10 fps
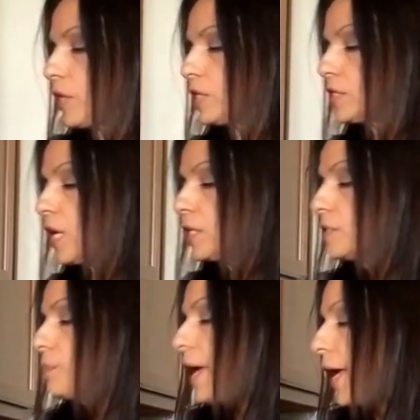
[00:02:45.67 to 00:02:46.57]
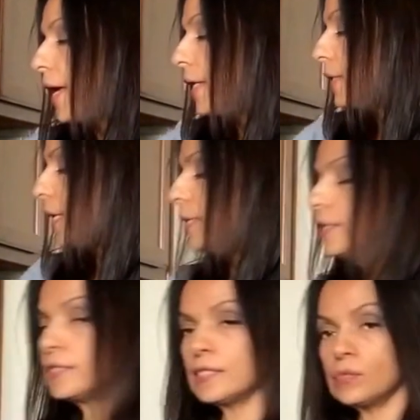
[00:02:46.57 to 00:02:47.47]
saucepan, and
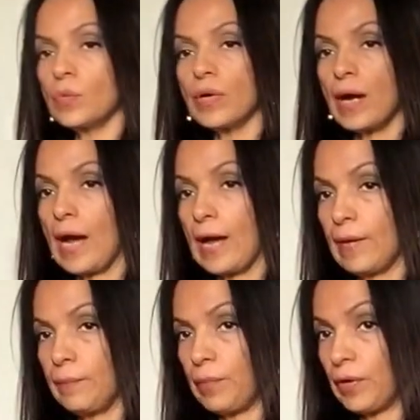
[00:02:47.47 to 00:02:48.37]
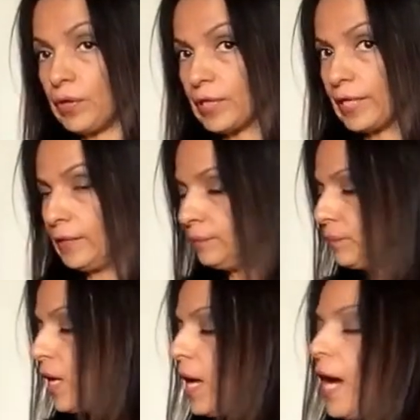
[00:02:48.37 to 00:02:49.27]
this is where I boil it.
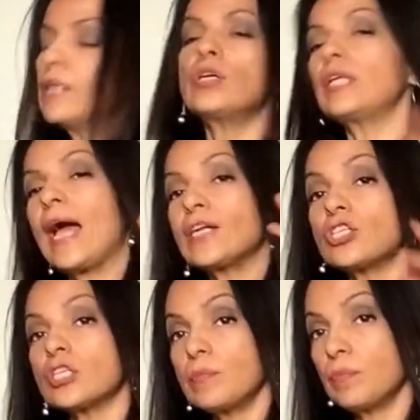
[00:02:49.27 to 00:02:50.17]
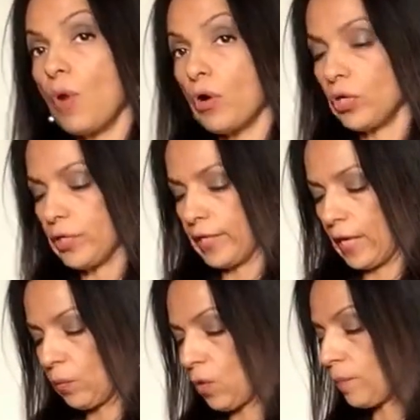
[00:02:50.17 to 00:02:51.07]
I don't actually boil it,
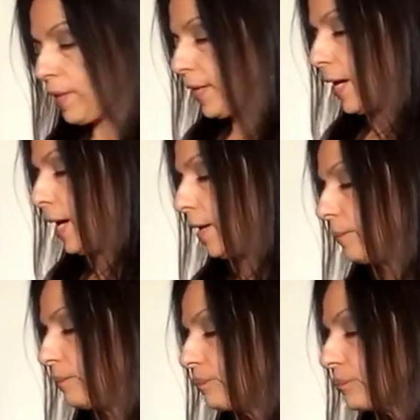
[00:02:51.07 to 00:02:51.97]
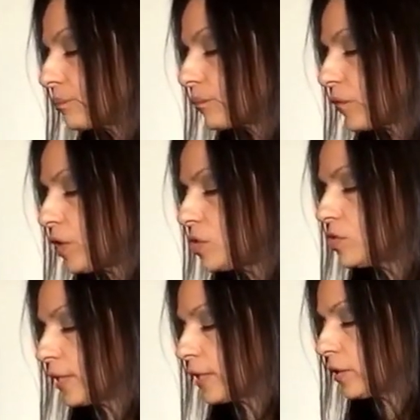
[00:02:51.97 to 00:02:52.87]
I warm it up.
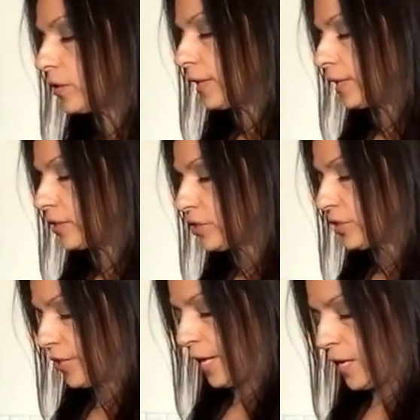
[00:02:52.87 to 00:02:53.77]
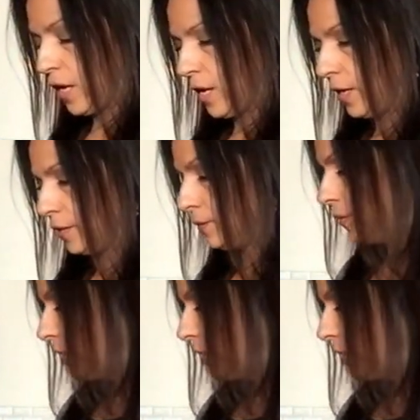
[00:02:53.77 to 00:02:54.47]
So I'm going to go ahead and turn that on.